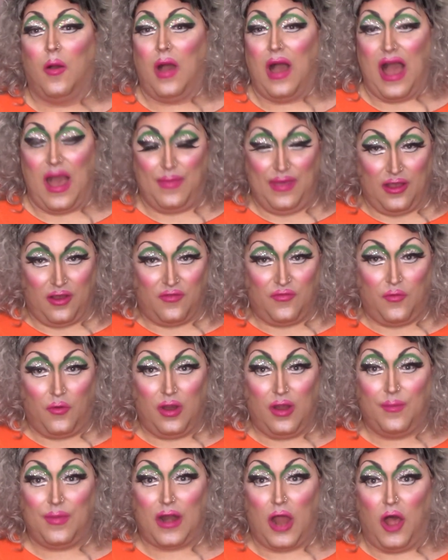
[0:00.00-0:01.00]
I'm here
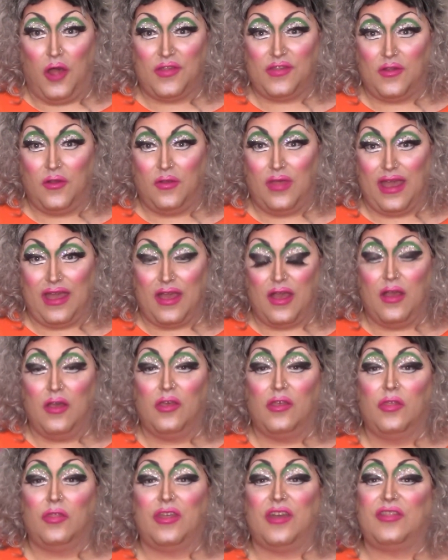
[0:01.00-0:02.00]
for it, but also like
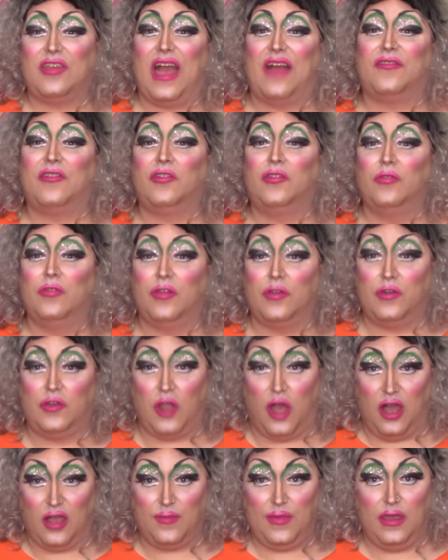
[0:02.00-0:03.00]
that they have to do the
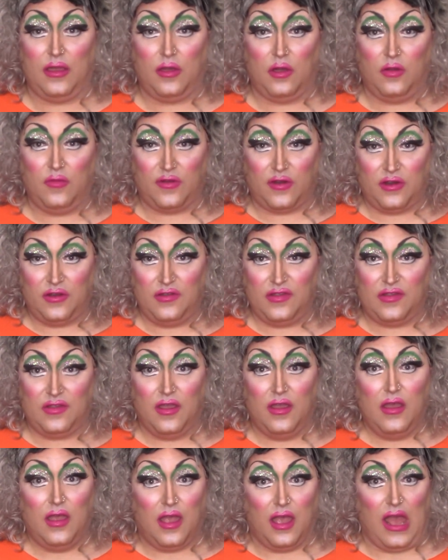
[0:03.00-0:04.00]
dog makeovers.
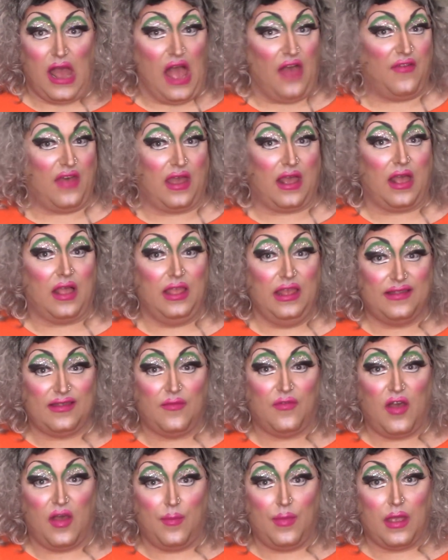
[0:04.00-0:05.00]
At least
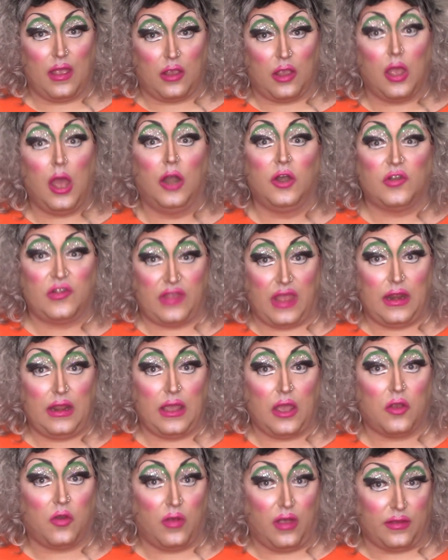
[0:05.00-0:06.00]
if I'm understanding
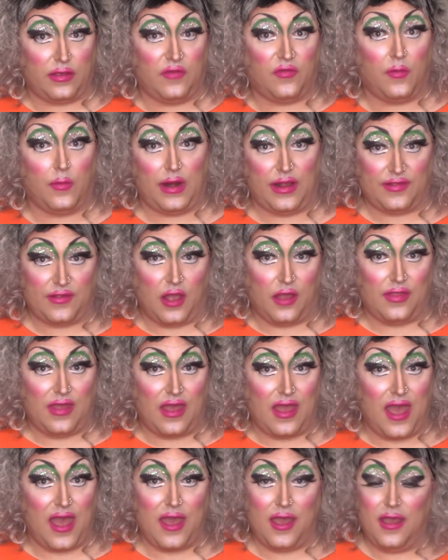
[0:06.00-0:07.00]
it correctly from what I saw on
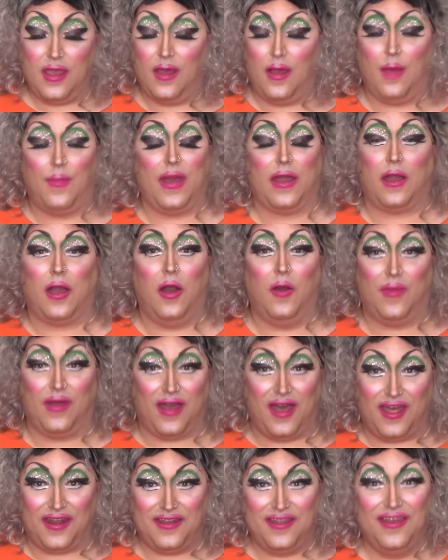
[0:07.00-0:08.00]
that, I'm like, oh my
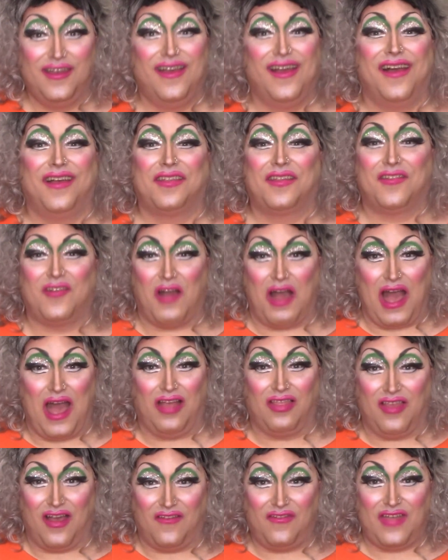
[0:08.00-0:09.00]
god. So I
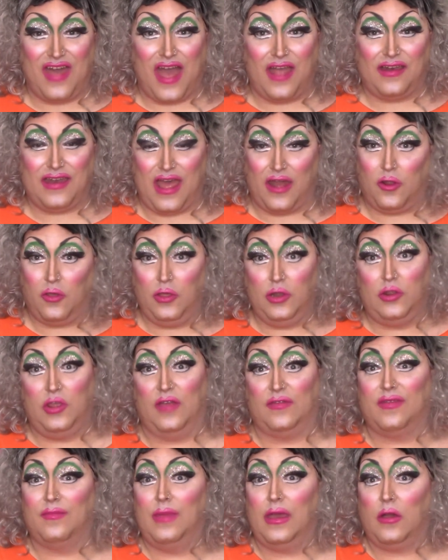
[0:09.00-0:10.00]
love that. Not only do you
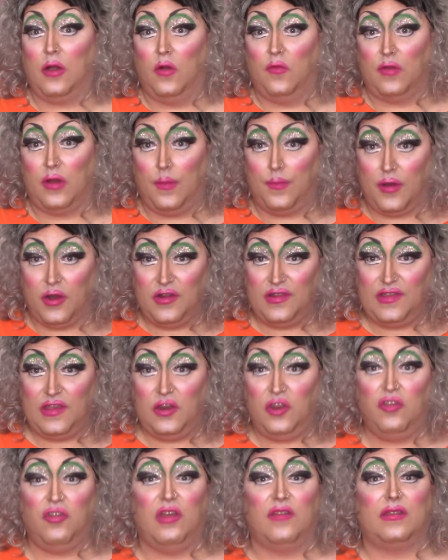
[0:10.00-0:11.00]
have to make over a
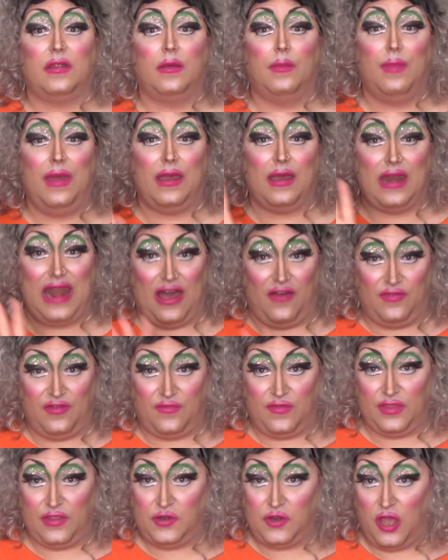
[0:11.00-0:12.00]
person, you have to make an outfit
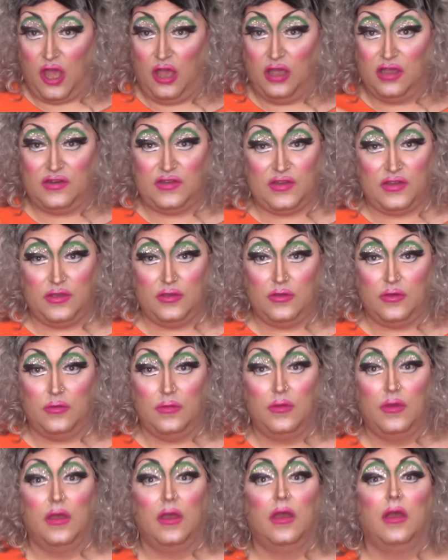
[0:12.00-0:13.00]
for the dog too.